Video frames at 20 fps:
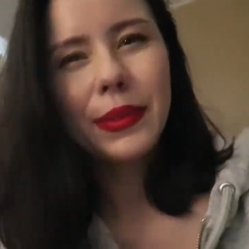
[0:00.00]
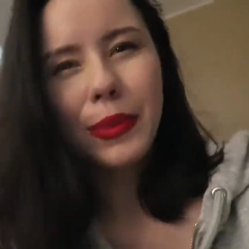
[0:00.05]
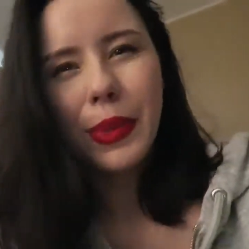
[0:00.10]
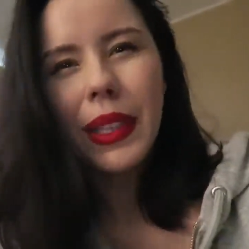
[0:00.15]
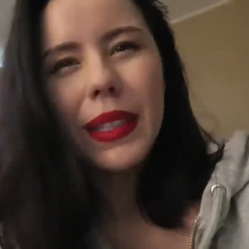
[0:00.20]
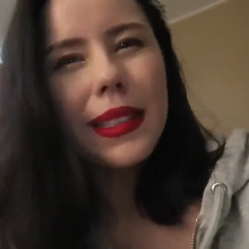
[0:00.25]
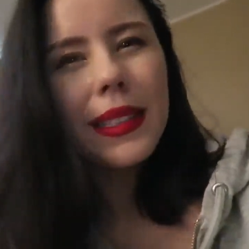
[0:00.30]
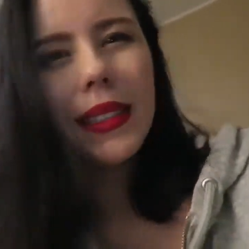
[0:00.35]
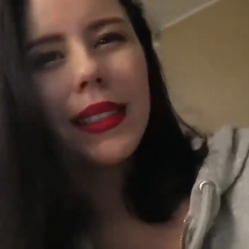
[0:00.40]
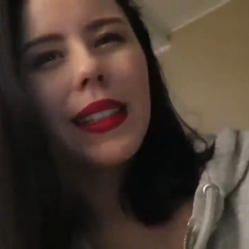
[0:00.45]

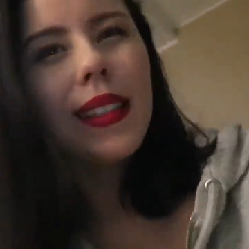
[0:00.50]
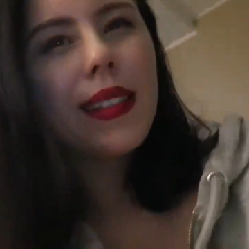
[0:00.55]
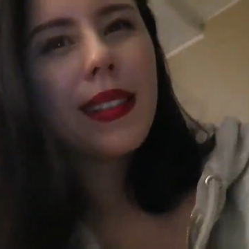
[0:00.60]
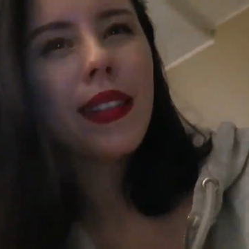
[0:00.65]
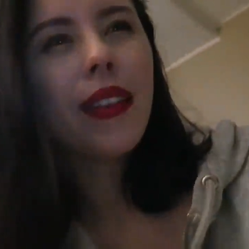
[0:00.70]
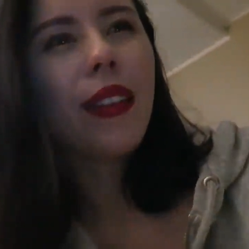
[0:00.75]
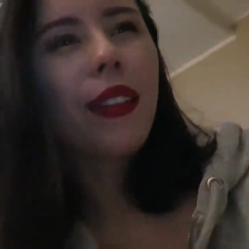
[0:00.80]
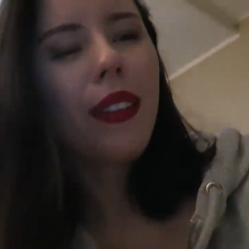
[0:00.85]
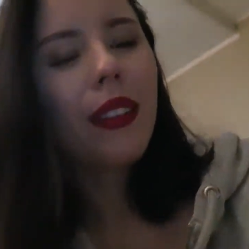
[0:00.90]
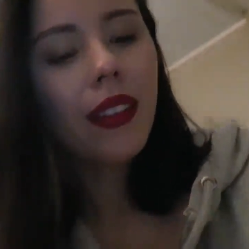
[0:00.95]
what is
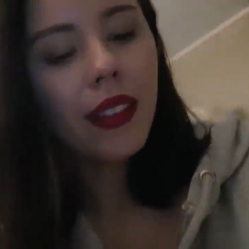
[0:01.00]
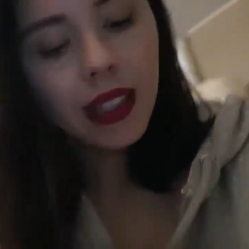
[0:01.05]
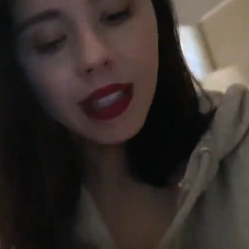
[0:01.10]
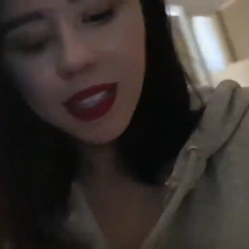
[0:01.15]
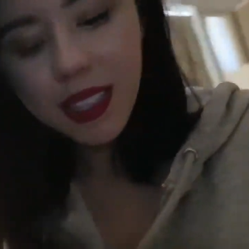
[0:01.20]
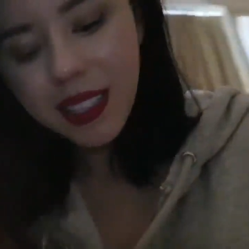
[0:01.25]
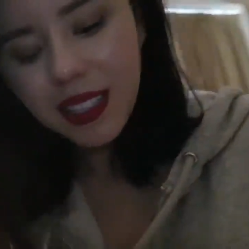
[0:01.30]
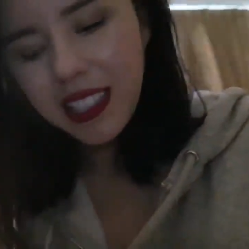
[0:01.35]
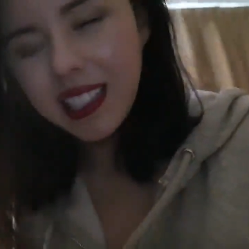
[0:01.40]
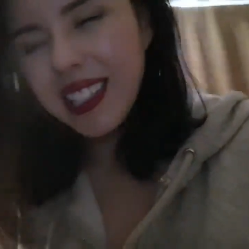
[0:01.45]
this, you know?
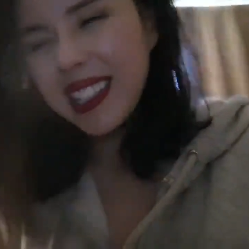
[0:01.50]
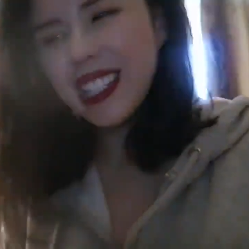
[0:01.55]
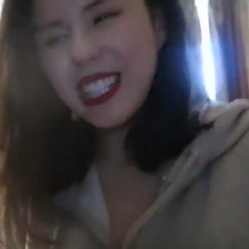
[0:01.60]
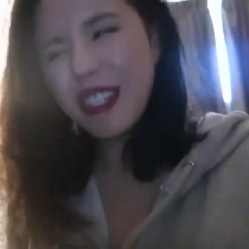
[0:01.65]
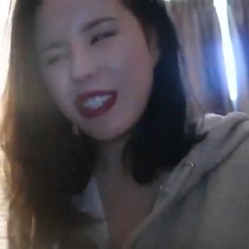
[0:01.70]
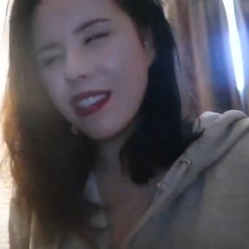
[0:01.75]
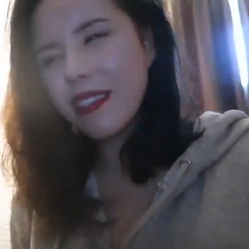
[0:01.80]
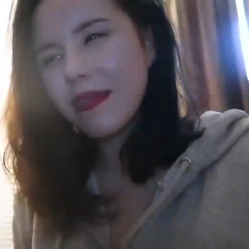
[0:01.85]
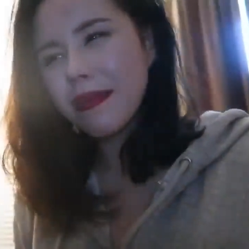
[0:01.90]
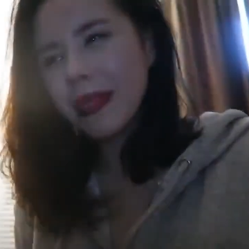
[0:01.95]
It
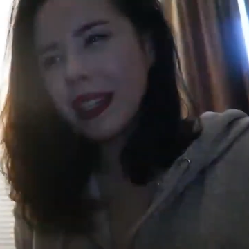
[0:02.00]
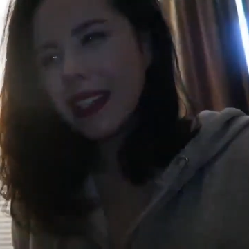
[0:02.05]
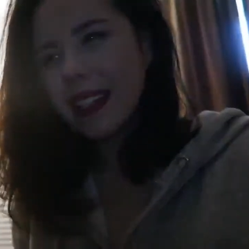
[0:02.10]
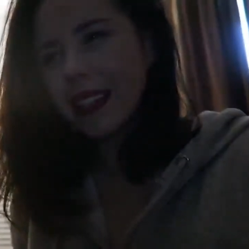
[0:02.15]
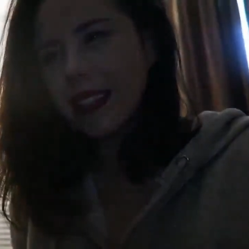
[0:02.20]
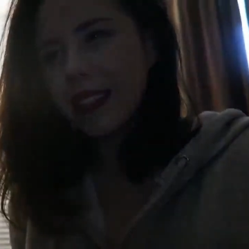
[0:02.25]
shouldn't be